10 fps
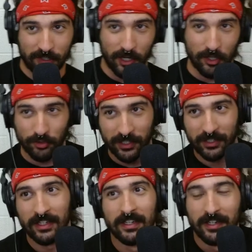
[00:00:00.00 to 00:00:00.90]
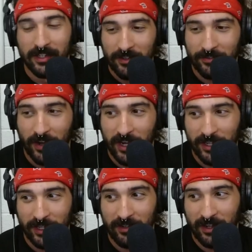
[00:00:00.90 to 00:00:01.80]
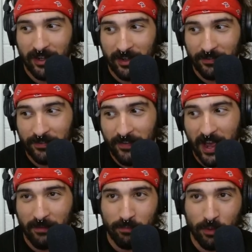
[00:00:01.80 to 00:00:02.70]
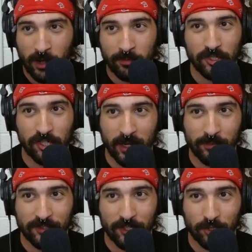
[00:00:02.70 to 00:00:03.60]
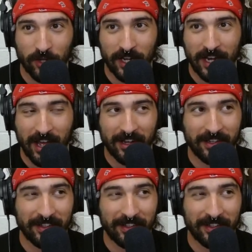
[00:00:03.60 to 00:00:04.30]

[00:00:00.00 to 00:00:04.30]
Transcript: country, finding uh, Fat Bob's gyms to train at.